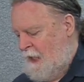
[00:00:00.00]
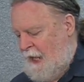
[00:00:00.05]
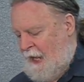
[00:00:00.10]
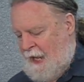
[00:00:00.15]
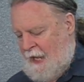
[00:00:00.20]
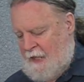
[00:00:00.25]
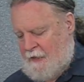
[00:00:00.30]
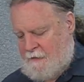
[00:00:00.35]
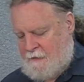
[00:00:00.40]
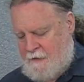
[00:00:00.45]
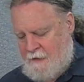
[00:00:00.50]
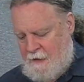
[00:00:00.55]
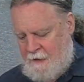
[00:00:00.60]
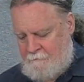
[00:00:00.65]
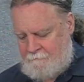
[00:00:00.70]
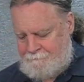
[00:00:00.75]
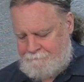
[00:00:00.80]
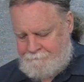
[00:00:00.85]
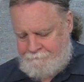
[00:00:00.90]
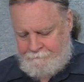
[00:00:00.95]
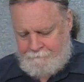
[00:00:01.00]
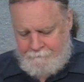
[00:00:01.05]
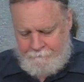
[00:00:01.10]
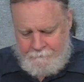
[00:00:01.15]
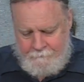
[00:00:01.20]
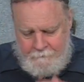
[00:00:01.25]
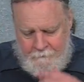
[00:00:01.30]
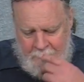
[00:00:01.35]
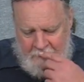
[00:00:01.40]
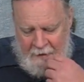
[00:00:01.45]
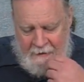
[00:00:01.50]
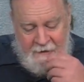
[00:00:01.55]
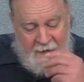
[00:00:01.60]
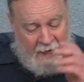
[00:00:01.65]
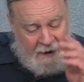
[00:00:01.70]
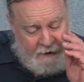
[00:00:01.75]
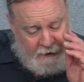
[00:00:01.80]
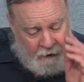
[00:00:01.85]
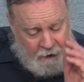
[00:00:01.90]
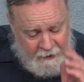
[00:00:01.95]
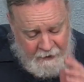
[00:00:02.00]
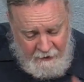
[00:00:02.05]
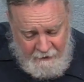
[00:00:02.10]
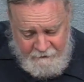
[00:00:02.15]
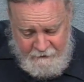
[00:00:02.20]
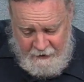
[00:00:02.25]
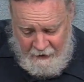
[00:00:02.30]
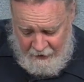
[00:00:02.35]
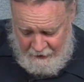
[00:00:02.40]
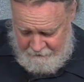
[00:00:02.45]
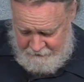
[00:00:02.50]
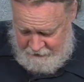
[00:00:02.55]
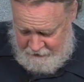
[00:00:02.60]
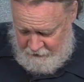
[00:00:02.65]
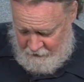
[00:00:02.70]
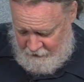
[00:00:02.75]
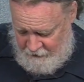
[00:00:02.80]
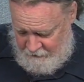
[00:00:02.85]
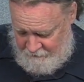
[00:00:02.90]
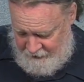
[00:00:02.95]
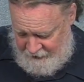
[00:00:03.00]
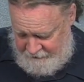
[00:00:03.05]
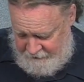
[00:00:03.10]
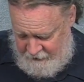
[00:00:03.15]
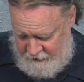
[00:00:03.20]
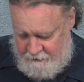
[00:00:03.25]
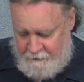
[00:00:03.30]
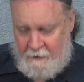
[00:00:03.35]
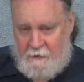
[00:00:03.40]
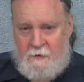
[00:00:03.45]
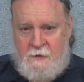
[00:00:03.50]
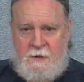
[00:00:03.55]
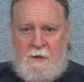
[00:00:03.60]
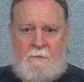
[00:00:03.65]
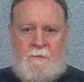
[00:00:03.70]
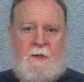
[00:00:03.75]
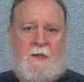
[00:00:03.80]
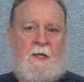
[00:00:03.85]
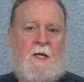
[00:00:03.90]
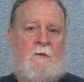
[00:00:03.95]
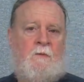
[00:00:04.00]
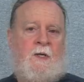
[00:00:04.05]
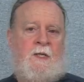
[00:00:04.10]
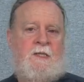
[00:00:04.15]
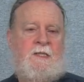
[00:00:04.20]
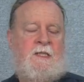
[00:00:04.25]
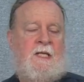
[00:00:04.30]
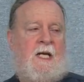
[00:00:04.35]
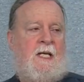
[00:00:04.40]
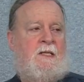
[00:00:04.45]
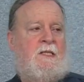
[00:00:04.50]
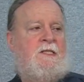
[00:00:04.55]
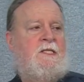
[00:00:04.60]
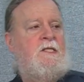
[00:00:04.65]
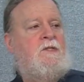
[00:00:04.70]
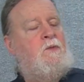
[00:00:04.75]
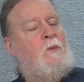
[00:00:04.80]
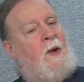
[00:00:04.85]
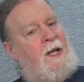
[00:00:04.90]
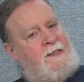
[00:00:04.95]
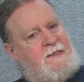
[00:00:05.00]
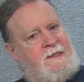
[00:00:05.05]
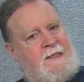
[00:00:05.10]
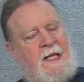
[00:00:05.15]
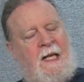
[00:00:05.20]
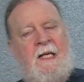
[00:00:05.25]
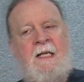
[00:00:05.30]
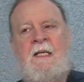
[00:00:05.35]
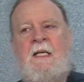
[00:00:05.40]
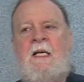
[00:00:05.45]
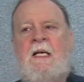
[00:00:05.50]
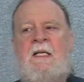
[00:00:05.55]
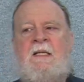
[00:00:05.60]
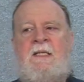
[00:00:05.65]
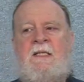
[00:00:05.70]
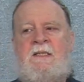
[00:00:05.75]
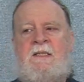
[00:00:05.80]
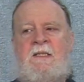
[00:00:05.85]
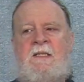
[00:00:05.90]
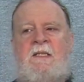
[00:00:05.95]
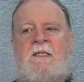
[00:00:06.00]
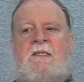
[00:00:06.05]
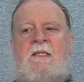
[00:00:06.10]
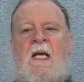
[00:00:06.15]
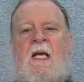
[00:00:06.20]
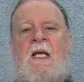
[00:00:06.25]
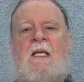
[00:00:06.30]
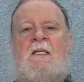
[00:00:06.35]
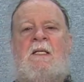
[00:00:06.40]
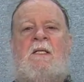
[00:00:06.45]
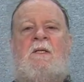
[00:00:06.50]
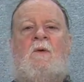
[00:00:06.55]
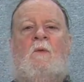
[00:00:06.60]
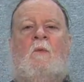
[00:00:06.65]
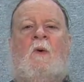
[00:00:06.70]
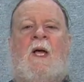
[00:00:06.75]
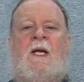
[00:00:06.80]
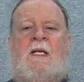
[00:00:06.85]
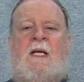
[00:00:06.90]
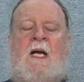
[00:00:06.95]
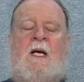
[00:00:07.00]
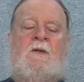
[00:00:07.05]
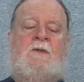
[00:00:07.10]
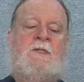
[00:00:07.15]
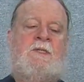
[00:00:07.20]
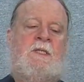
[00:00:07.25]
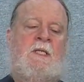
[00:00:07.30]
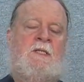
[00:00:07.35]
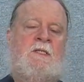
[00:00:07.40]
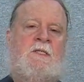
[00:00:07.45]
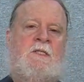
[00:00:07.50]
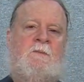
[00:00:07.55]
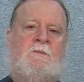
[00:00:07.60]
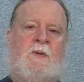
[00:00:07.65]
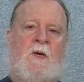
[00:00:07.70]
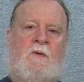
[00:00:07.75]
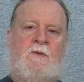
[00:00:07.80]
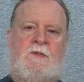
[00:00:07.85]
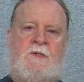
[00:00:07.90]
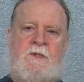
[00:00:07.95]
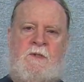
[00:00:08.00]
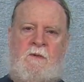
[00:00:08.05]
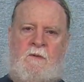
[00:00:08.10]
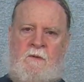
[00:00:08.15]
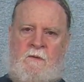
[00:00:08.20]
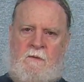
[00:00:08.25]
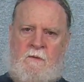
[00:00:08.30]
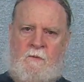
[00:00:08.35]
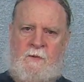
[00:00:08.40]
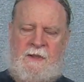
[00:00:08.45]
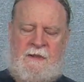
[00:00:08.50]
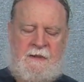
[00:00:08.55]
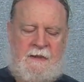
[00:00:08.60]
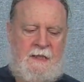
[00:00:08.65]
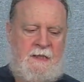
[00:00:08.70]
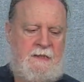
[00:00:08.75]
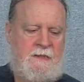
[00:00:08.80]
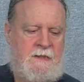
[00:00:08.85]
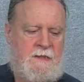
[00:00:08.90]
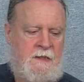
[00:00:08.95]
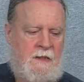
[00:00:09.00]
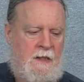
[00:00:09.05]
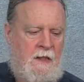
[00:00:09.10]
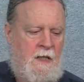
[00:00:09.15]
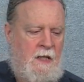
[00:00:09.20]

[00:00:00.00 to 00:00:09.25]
And um, not nearly enough time to talk about this, but there's something I want to say. This is Wednesday. This is the day that the White House is supposed to release